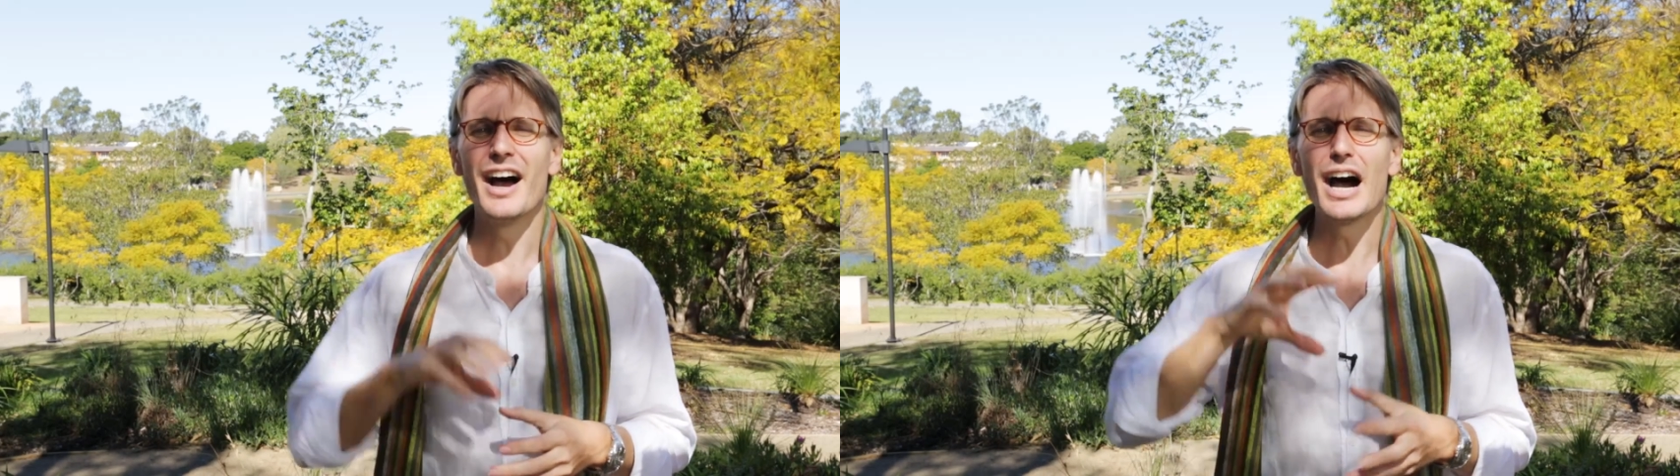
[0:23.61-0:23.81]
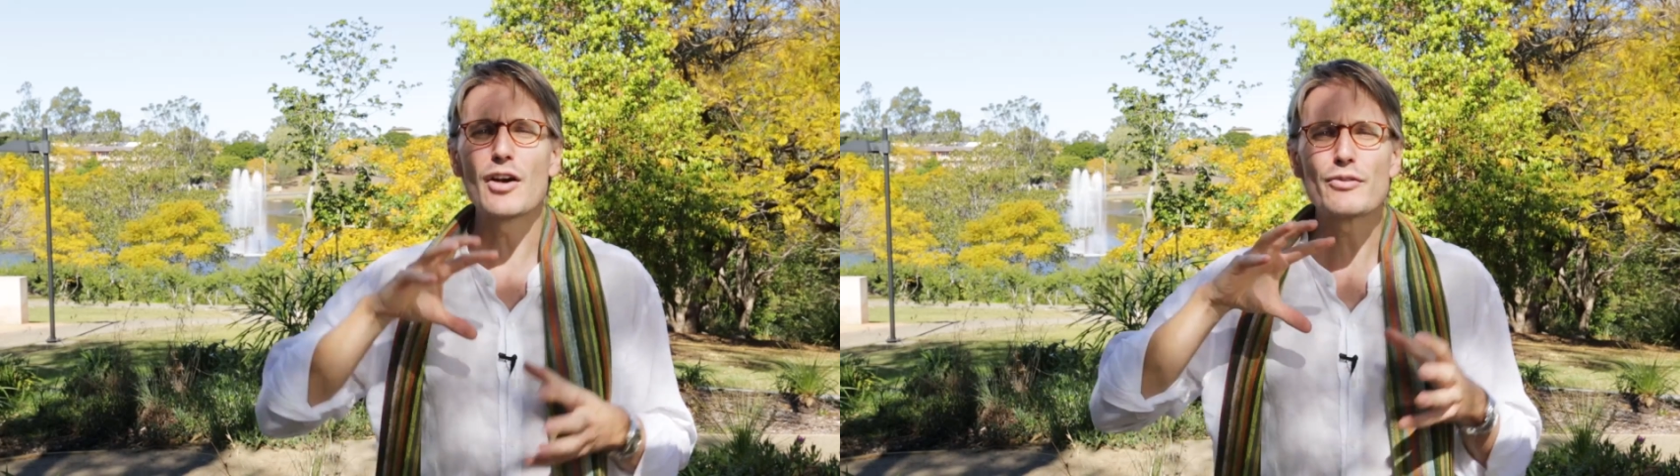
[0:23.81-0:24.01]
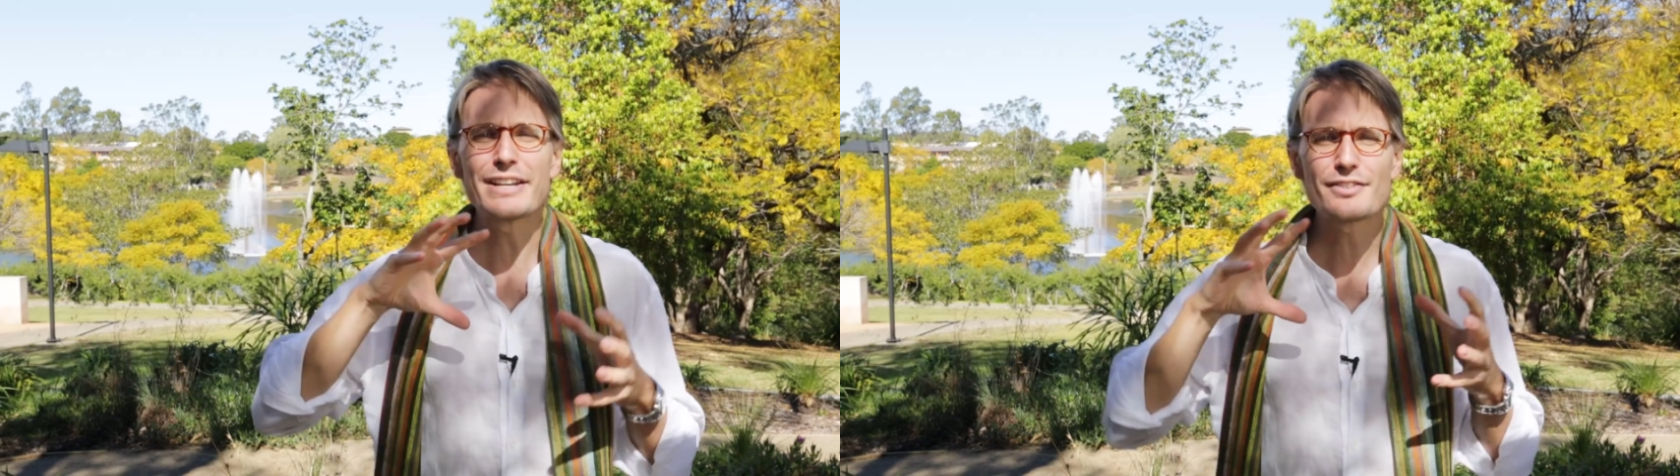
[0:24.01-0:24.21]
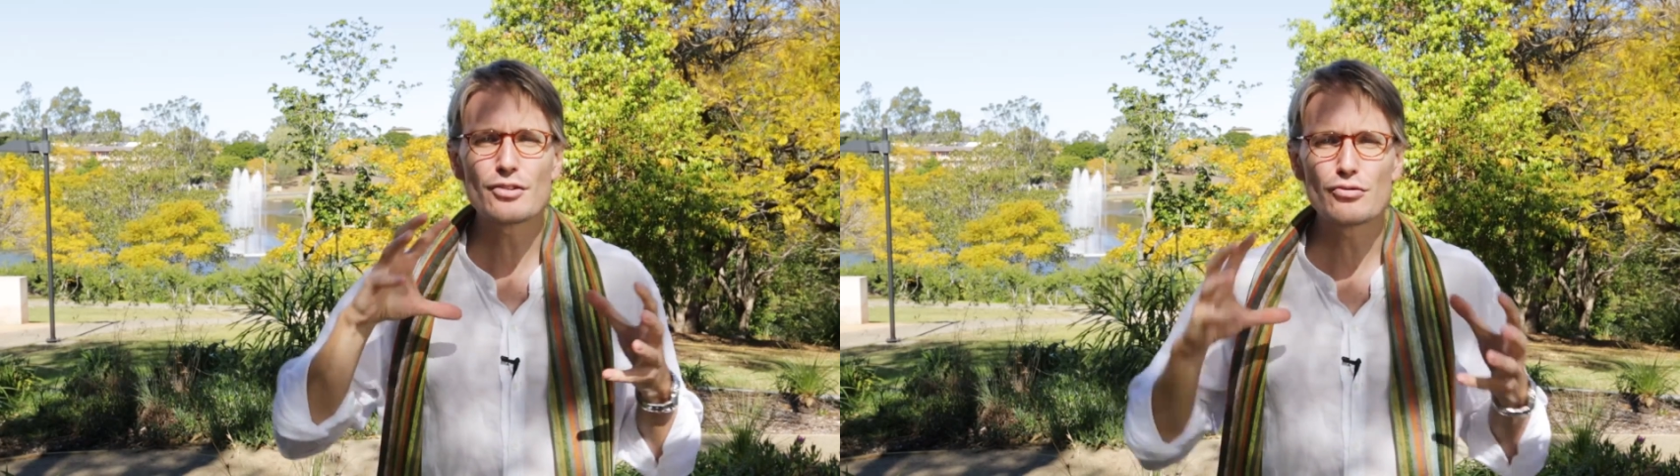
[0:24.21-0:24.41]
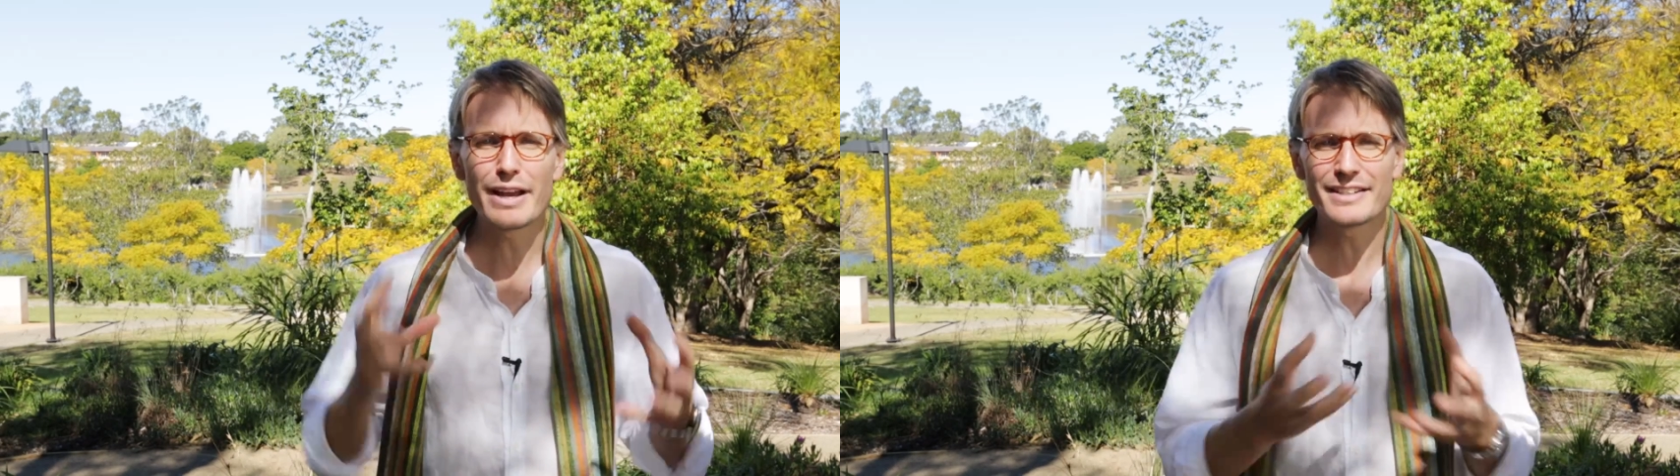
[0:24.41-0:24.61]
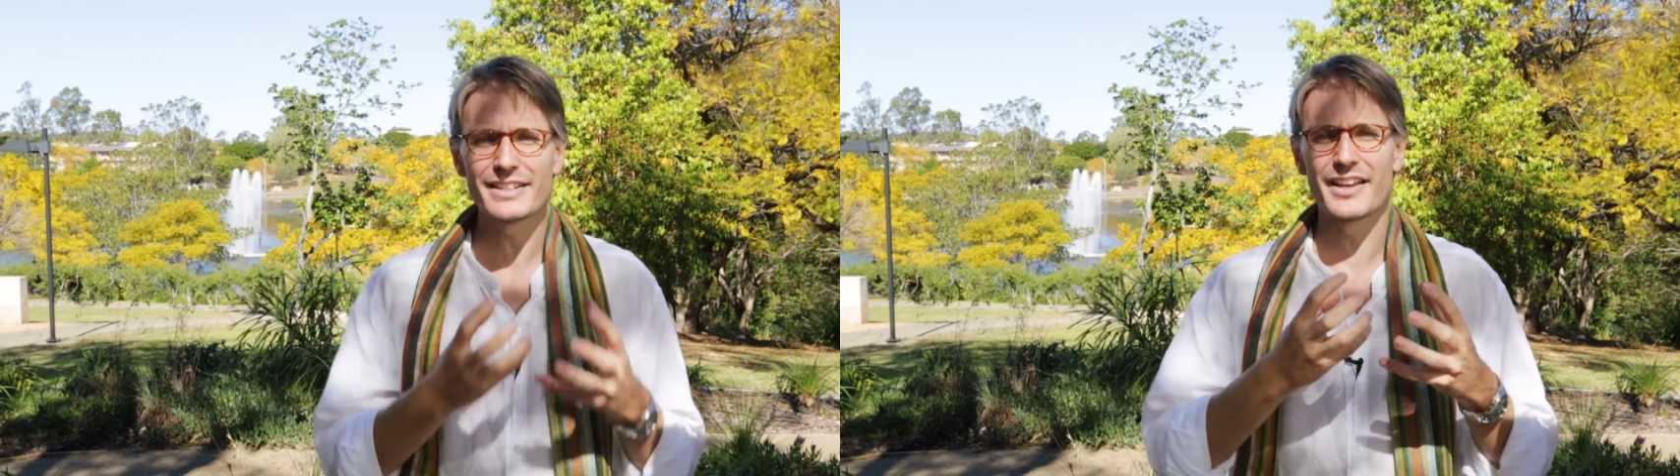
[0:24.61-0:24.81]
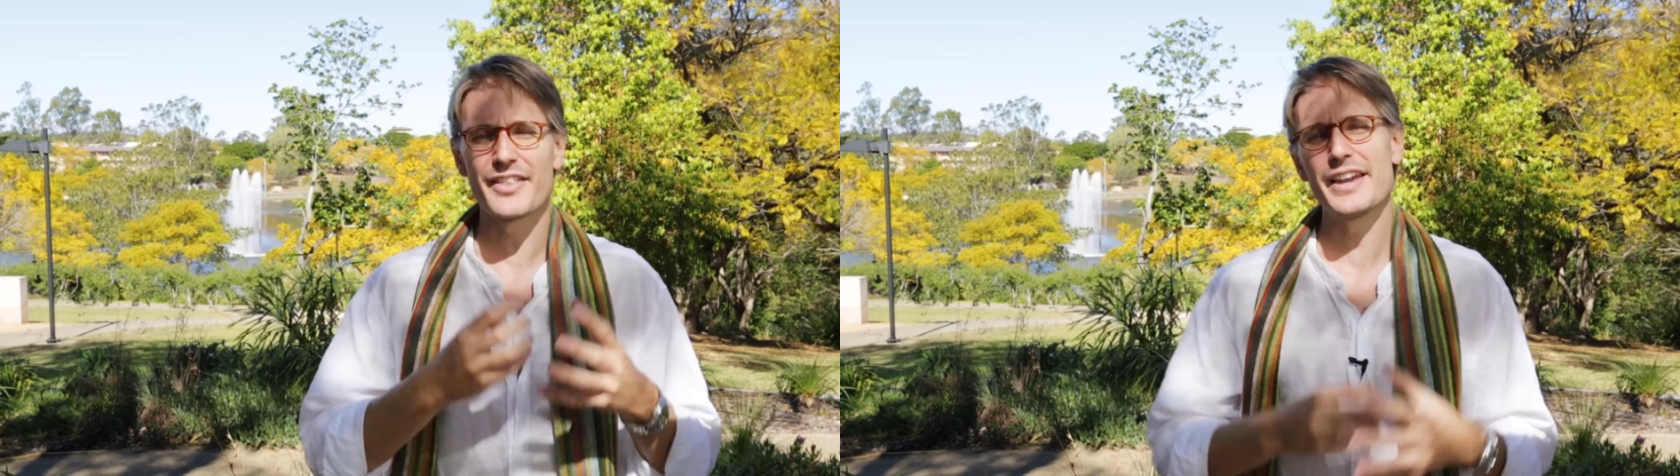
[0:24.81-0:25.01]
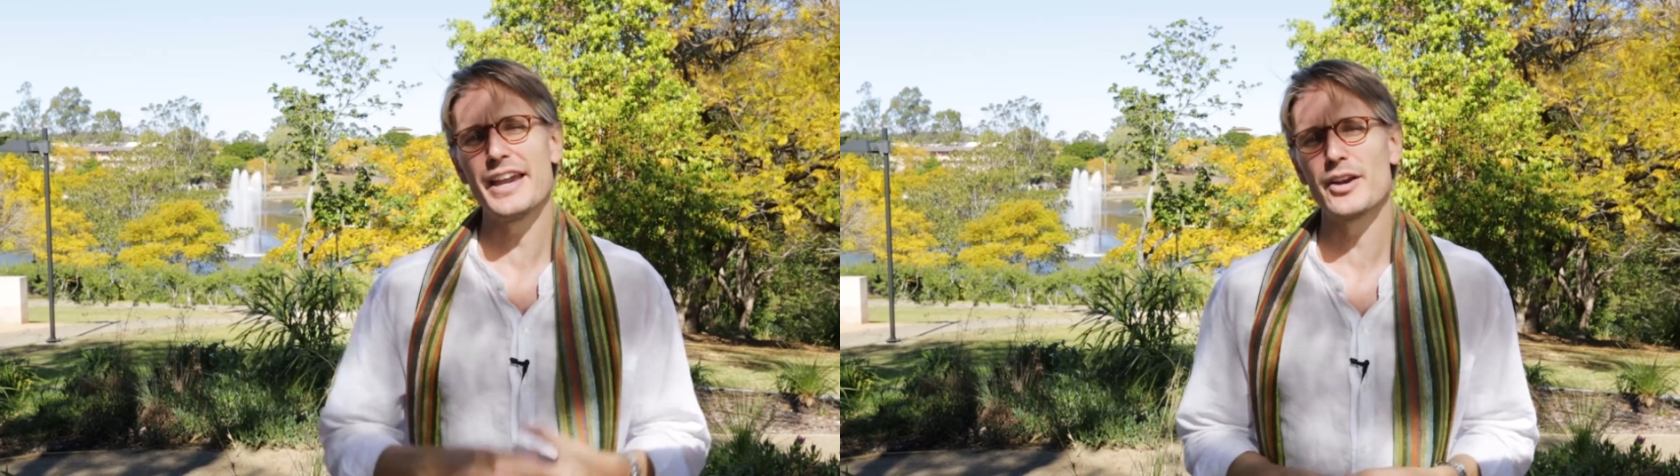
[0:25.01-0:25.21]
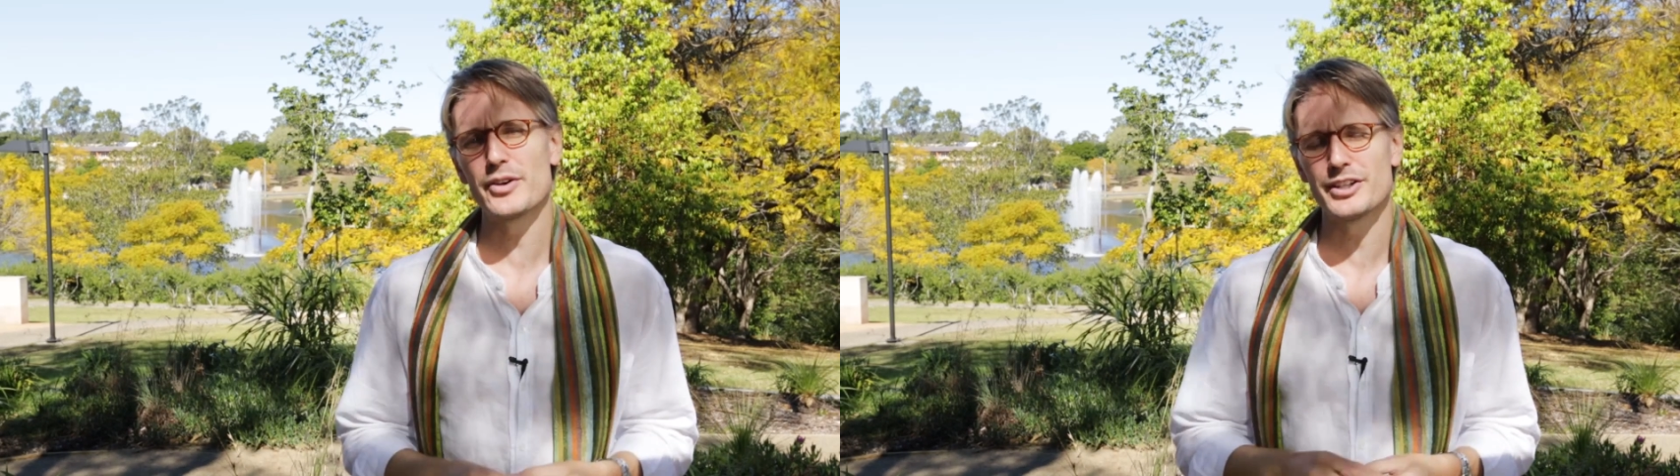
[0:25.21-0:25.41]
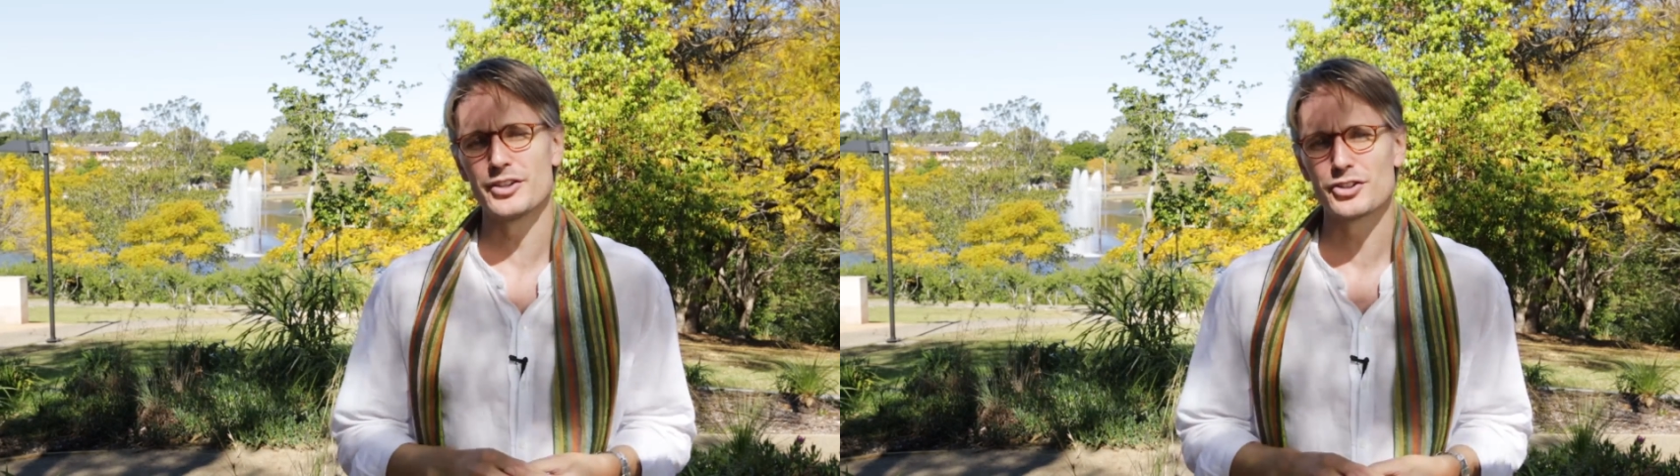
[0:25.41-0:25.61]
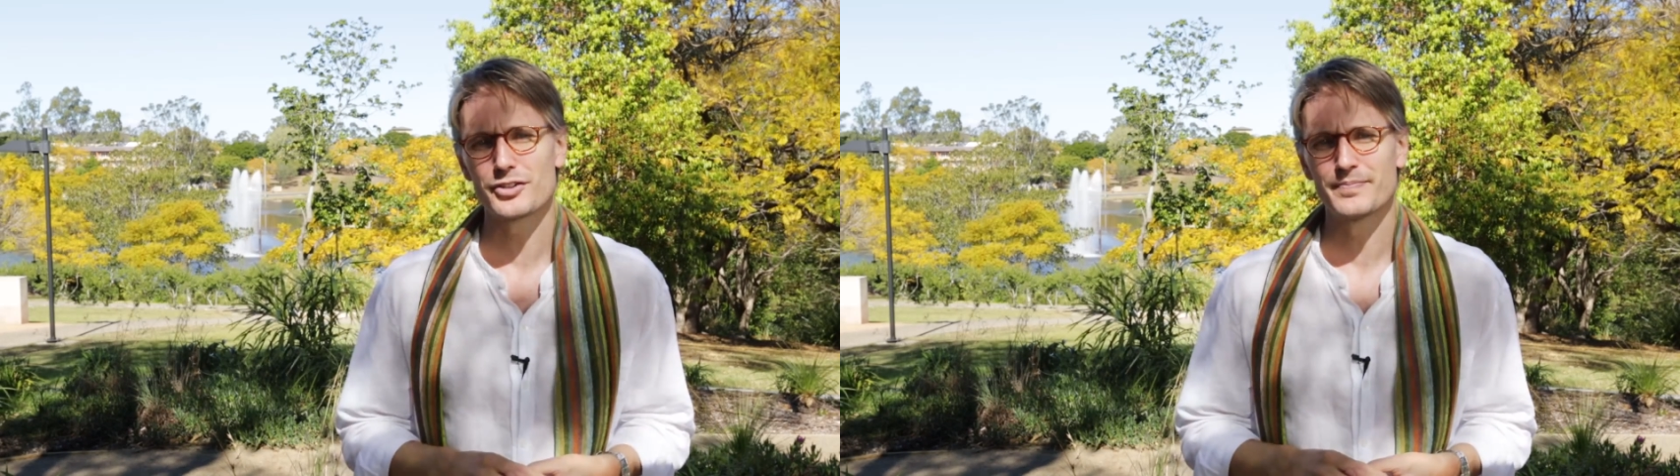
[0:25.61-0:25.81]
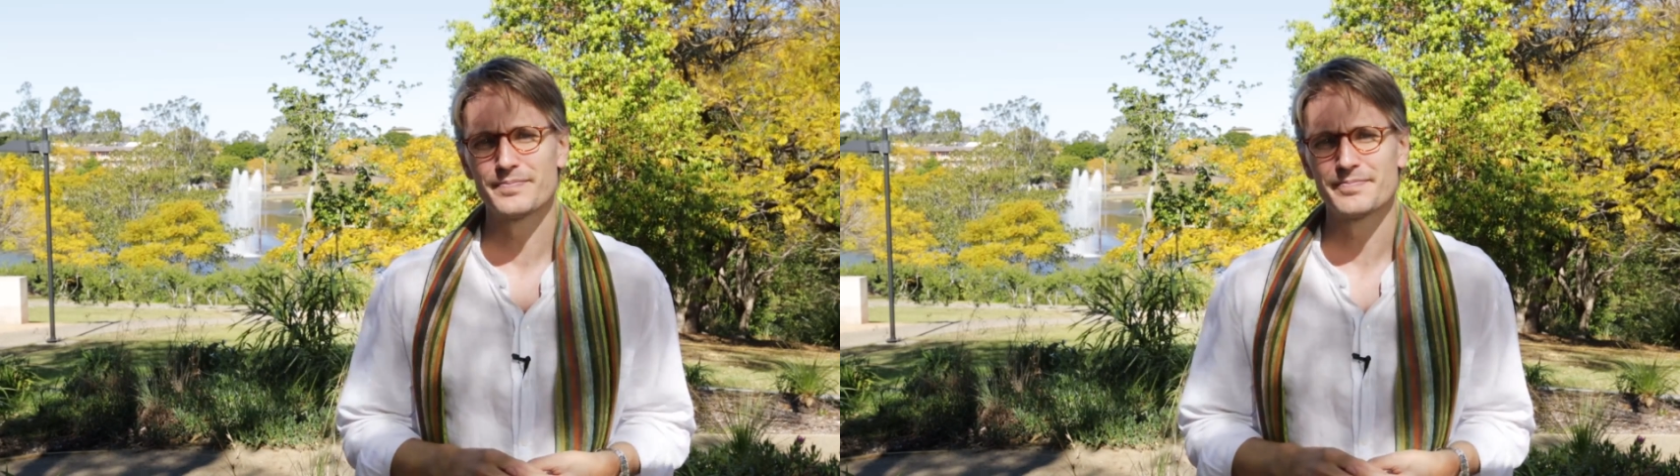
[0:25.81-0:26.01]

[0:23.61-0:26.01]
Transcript: are resurrecting their heritage.